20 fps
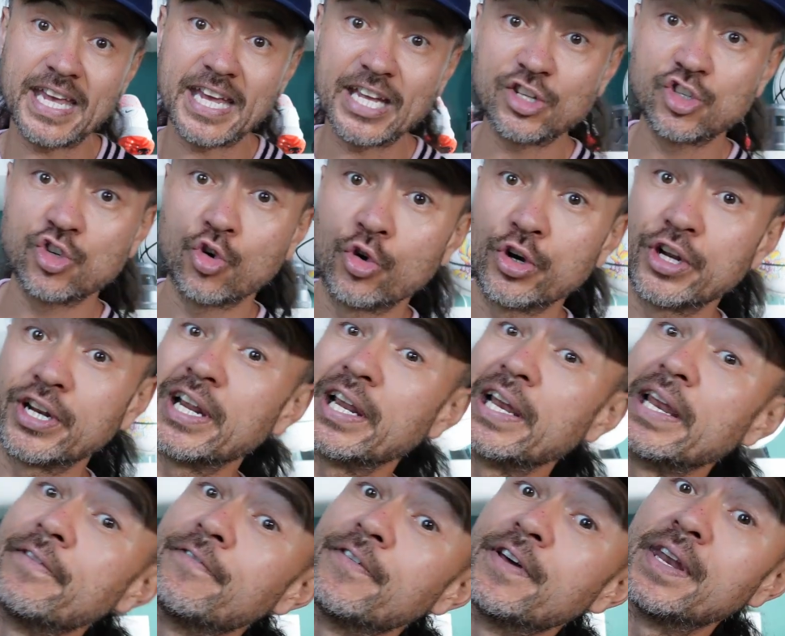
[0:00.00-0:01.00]
Air Jordan
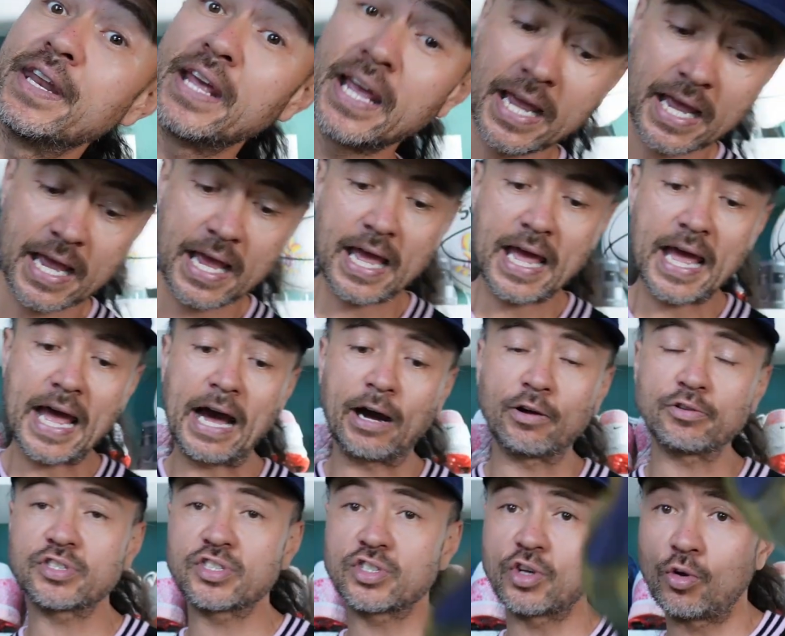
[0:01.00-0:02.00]
11
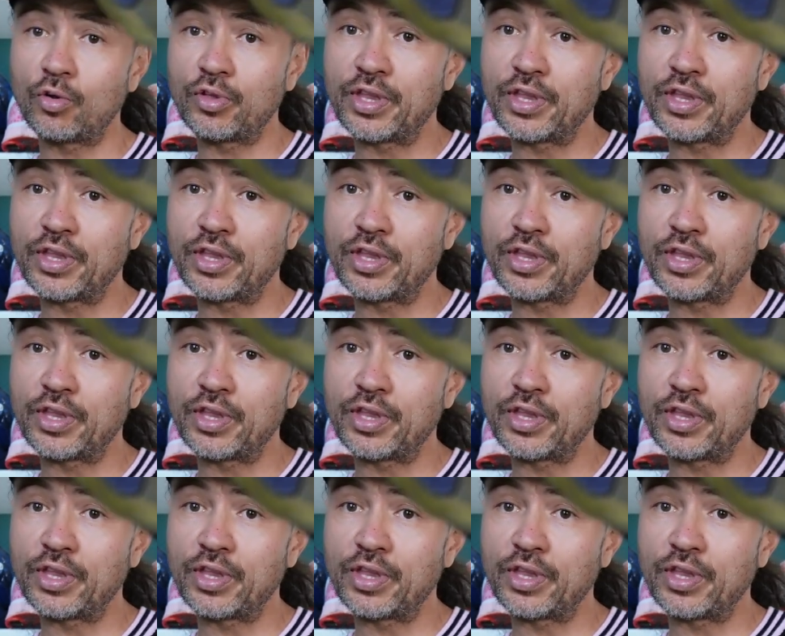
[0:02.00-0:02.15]
outsole